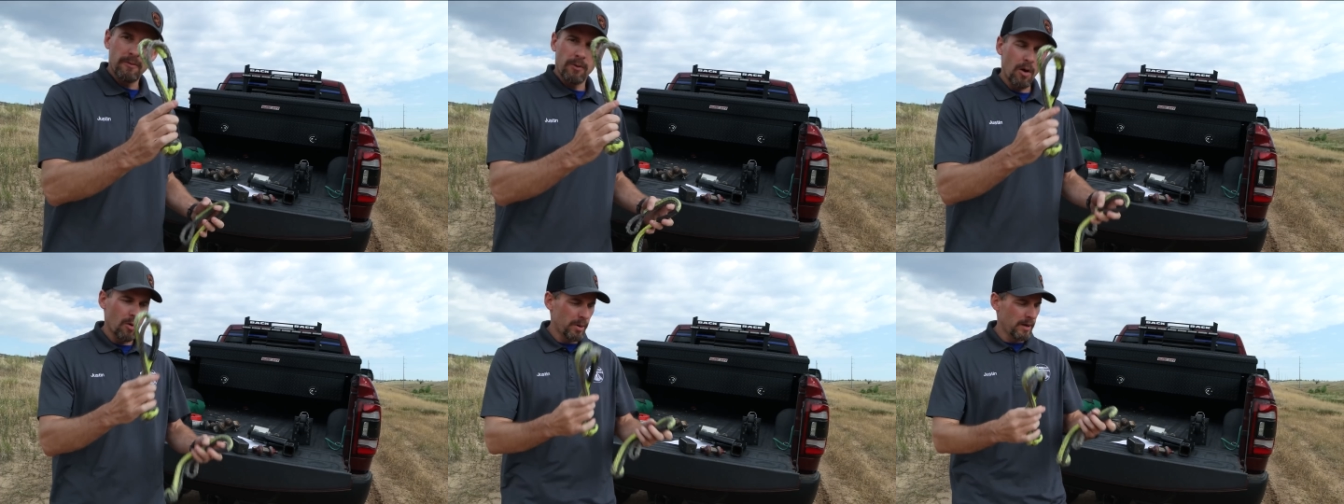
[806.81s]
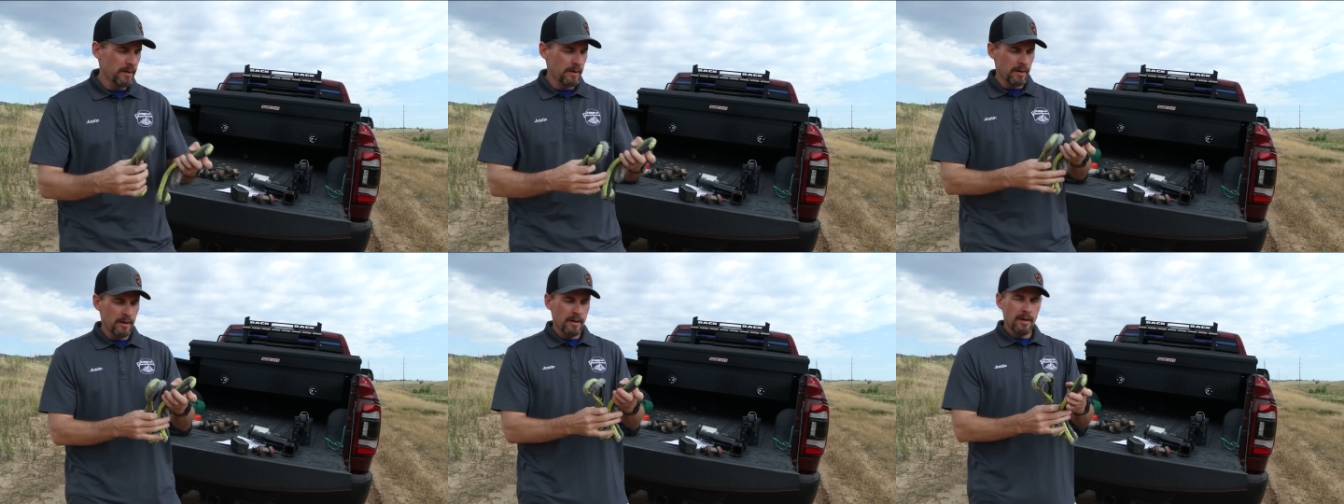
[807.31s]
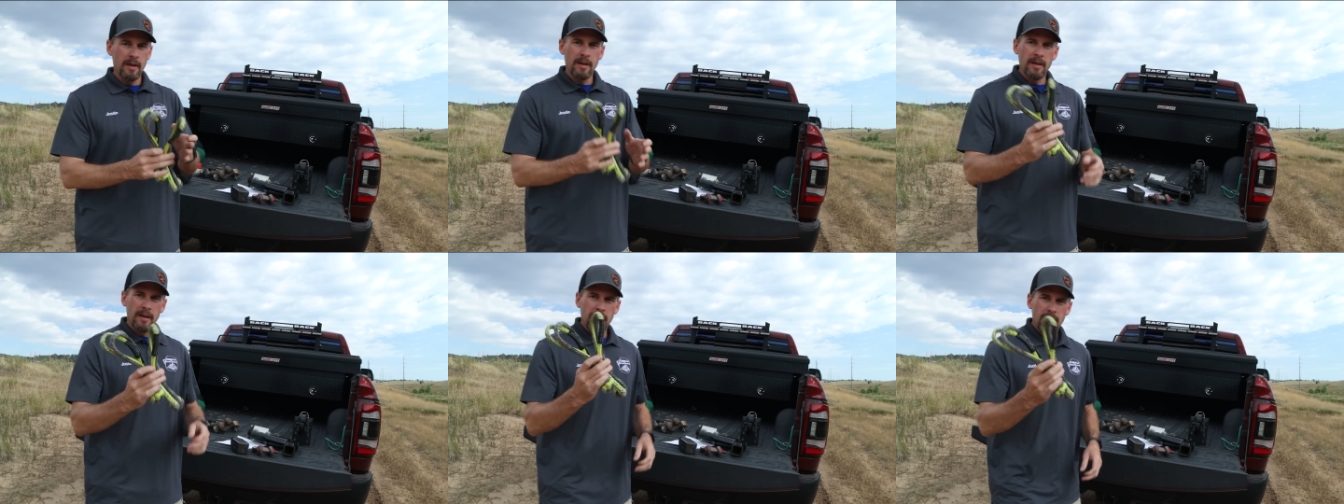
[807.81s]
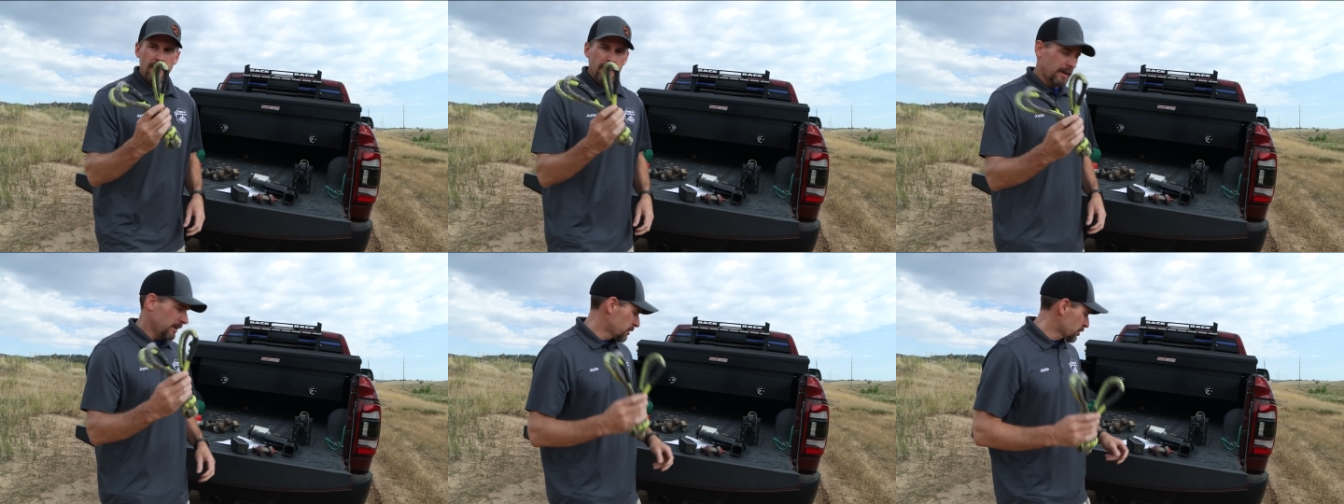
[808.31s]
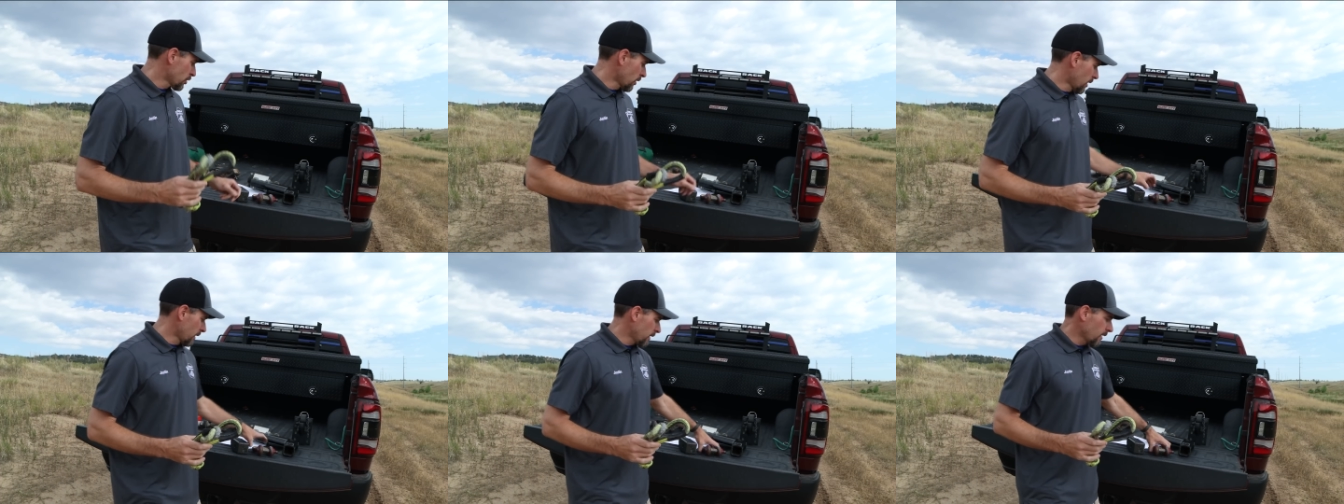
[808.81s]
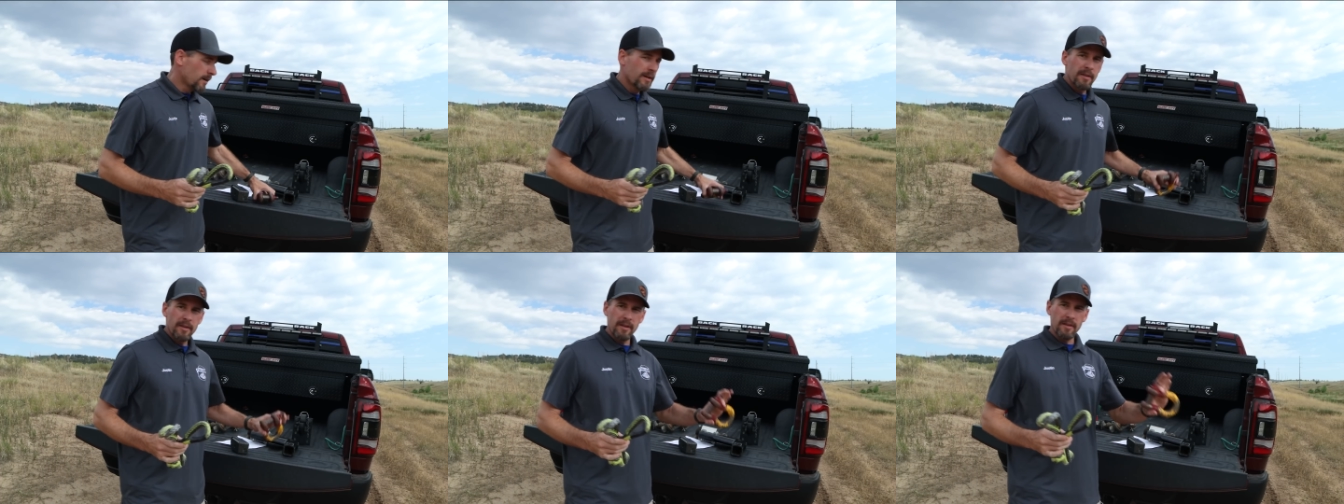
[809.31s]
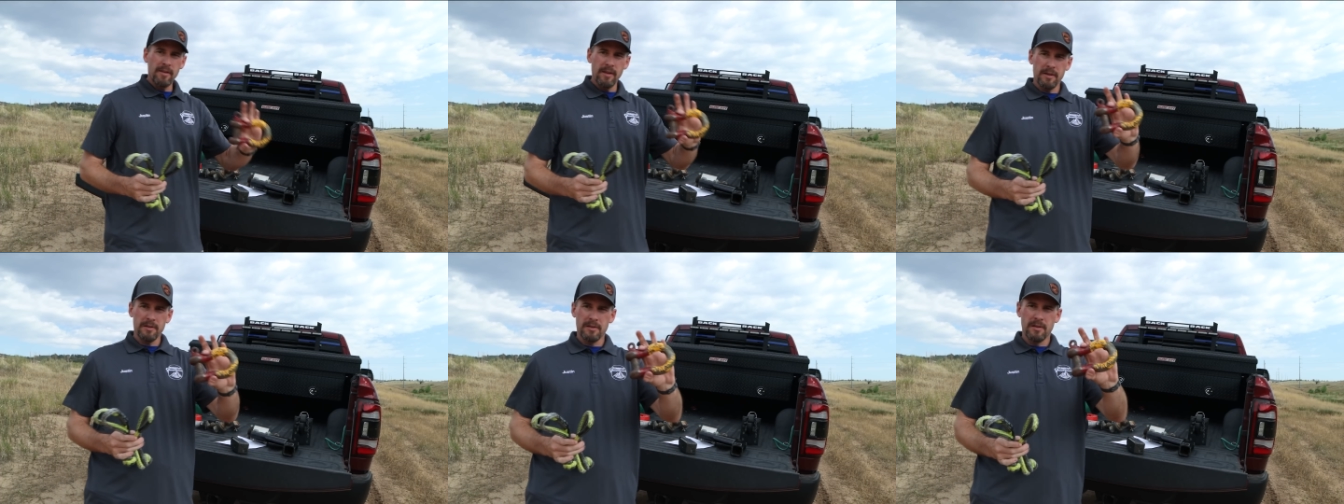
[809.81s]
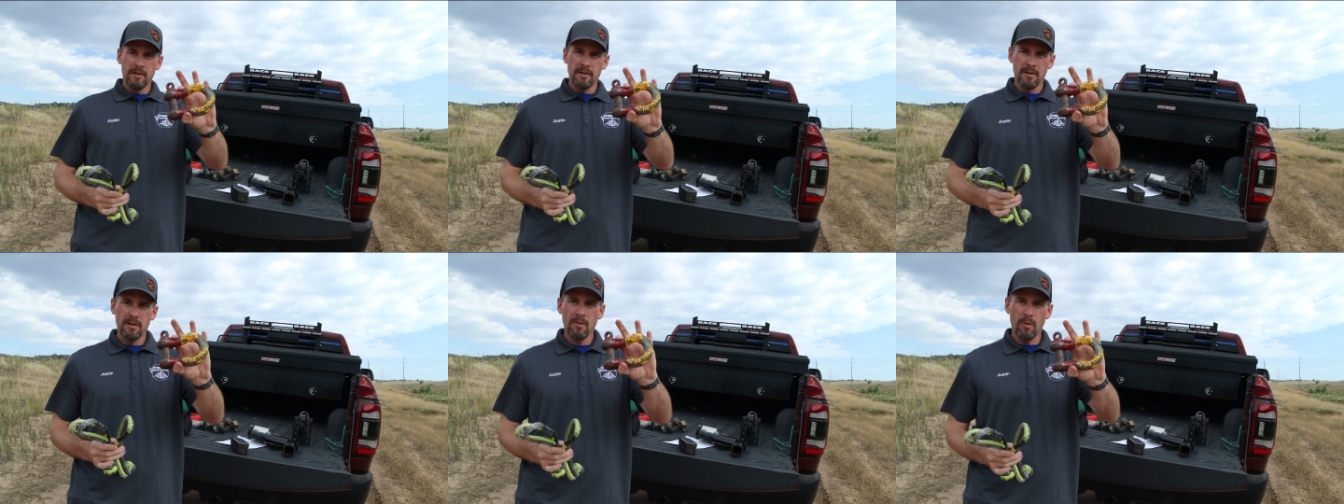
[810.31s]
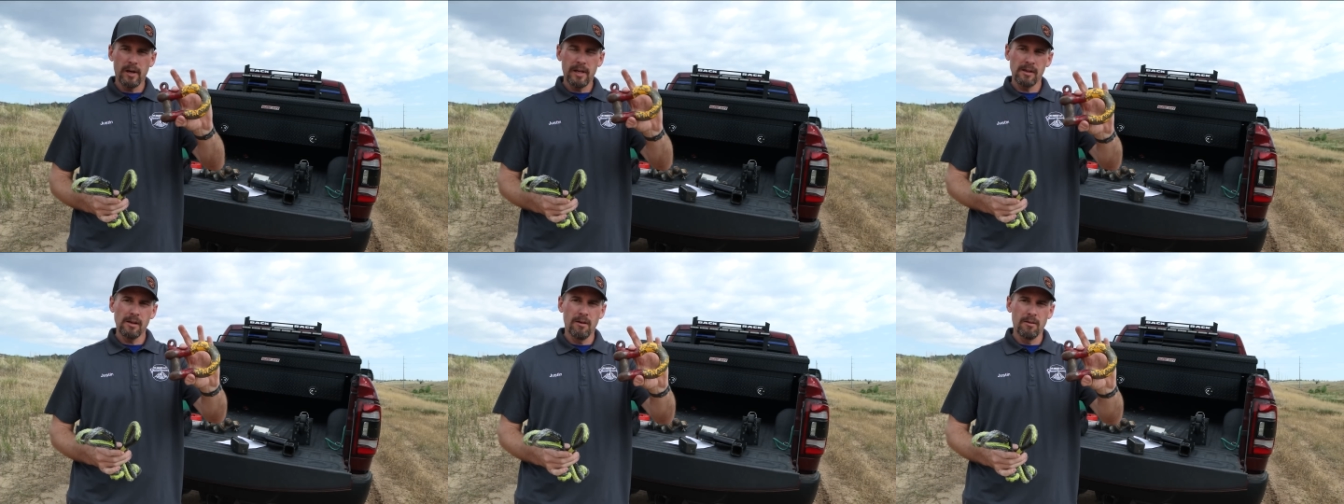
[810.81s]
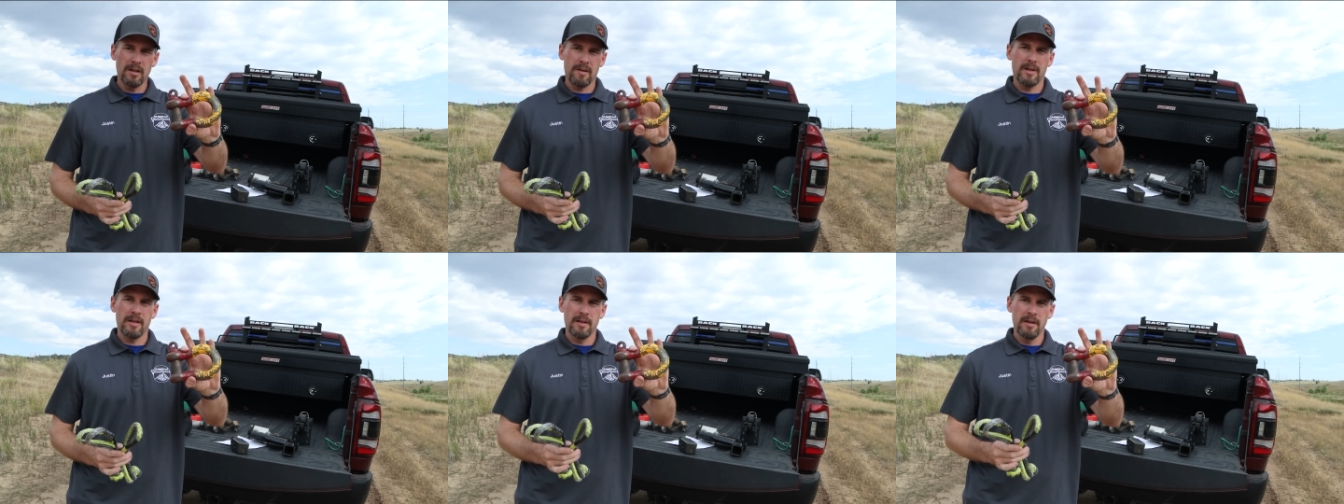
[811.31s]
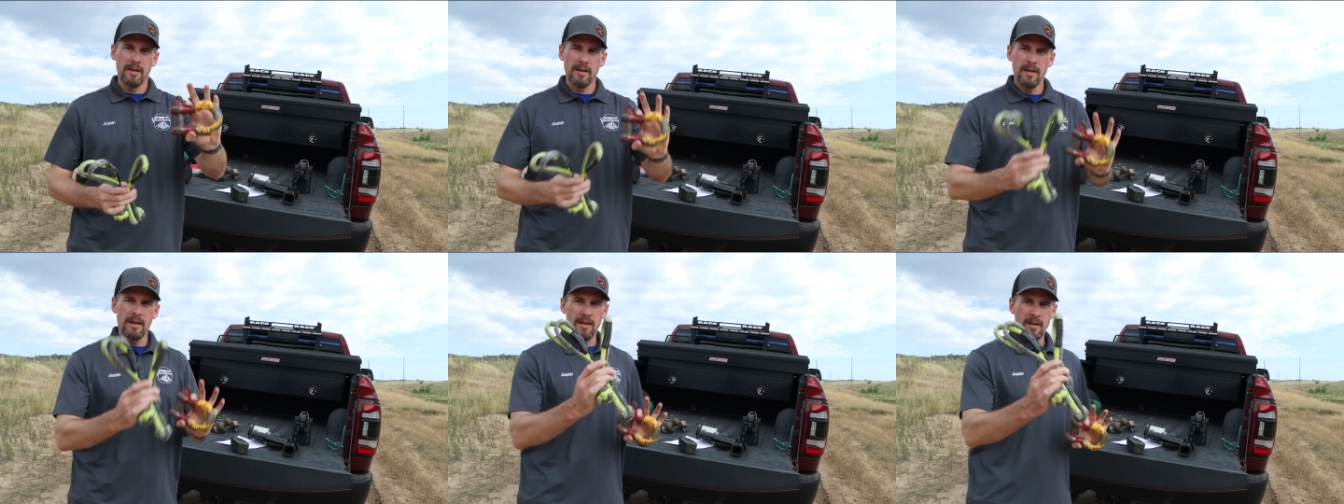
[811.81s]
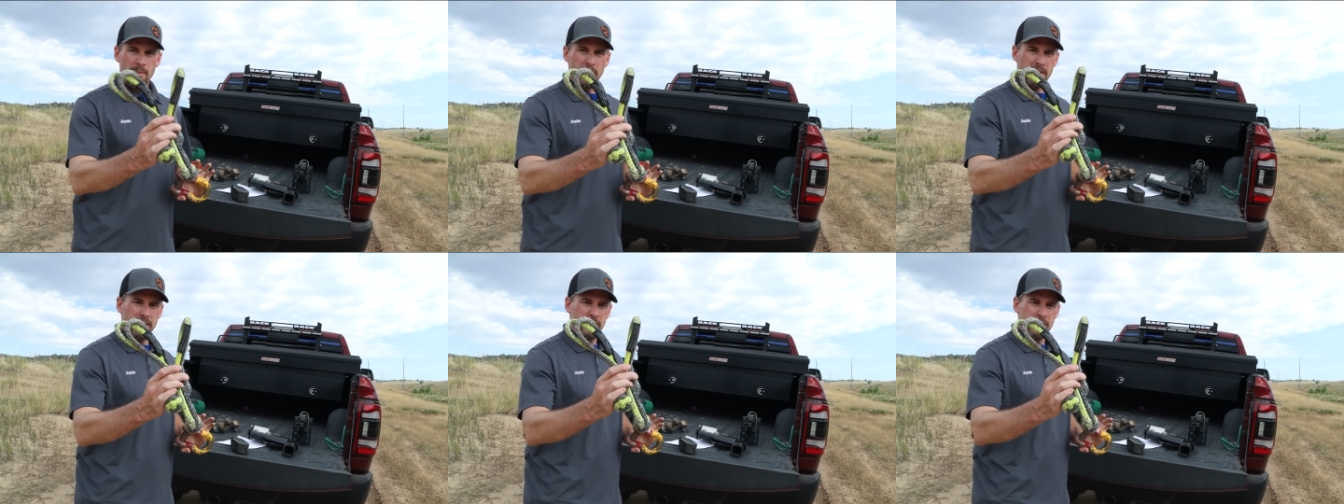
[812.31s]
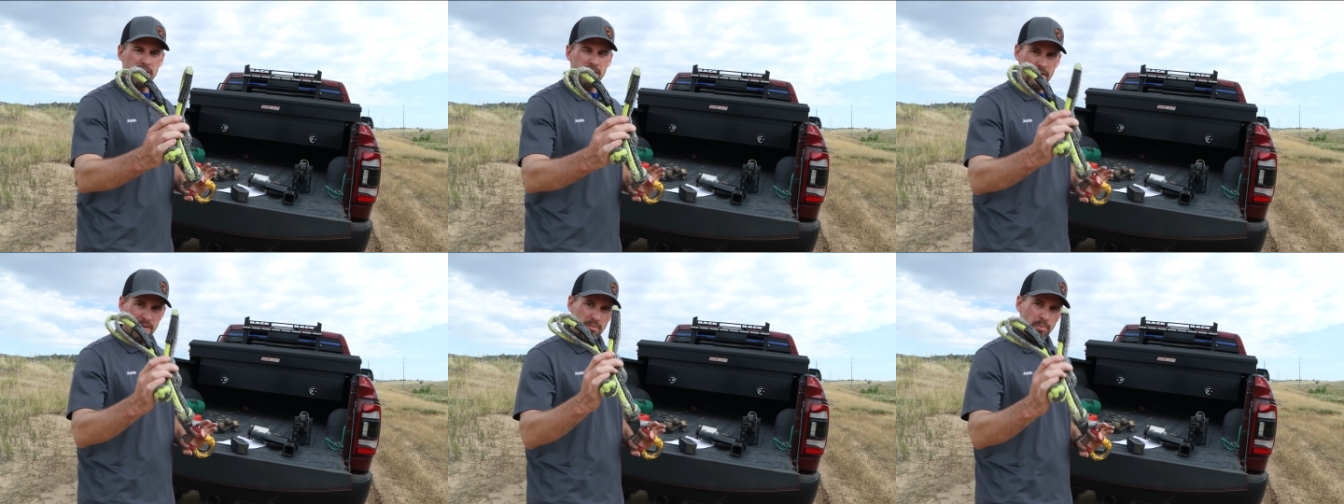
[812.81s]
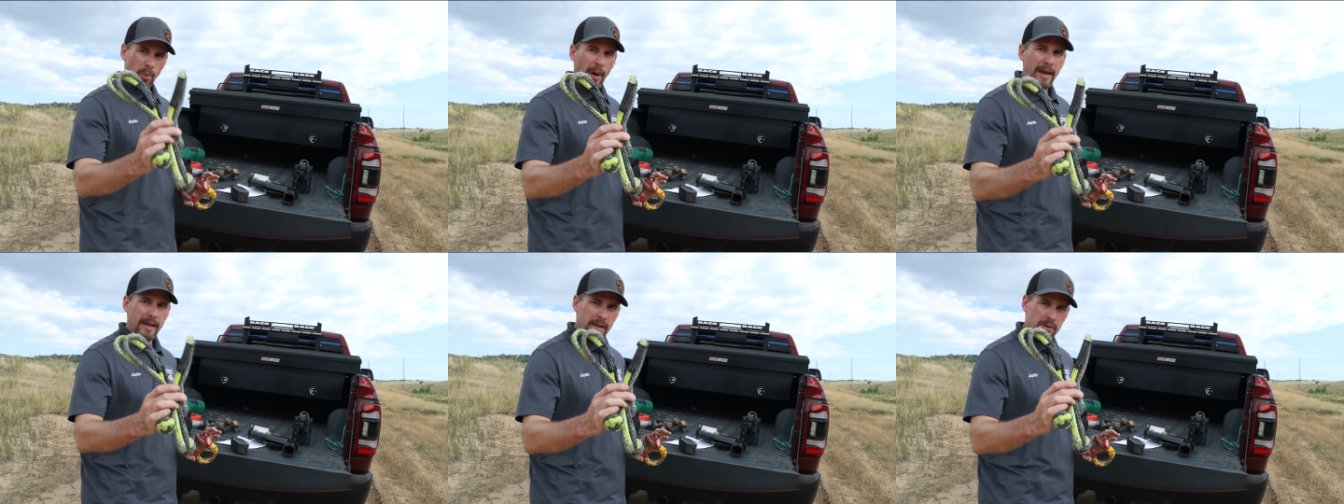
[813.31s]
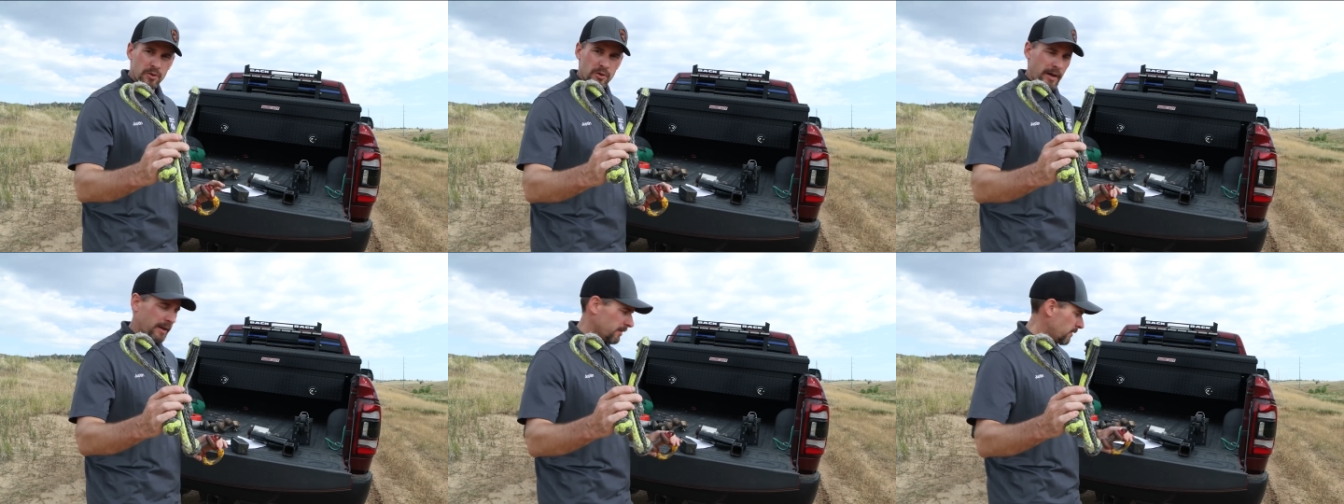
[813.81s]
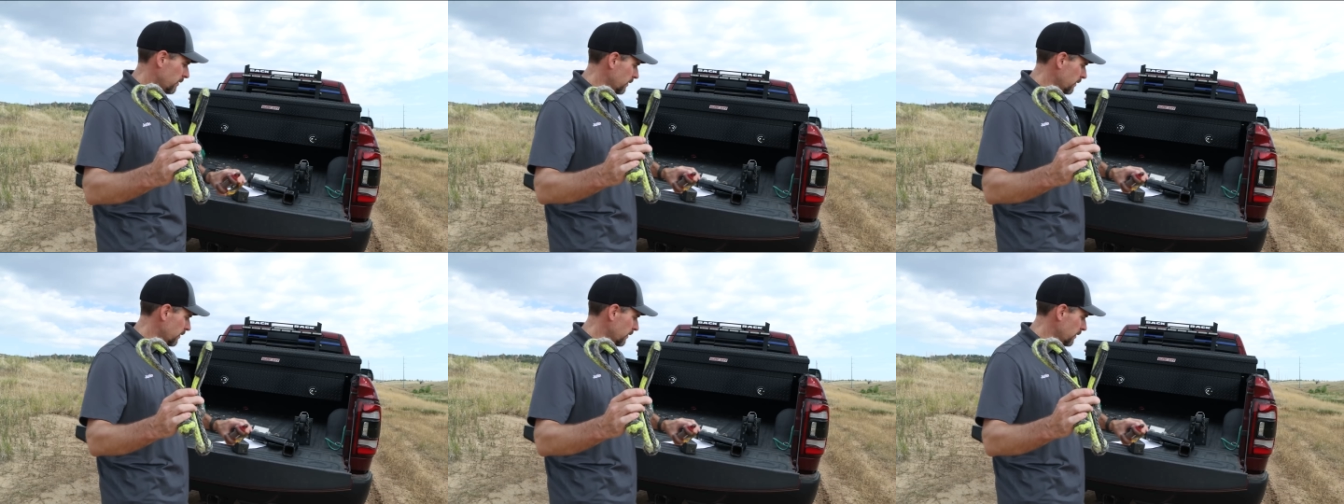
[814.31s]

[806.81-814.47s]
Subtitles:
of rope, is stronger than this working load limit, but this is its braking strength,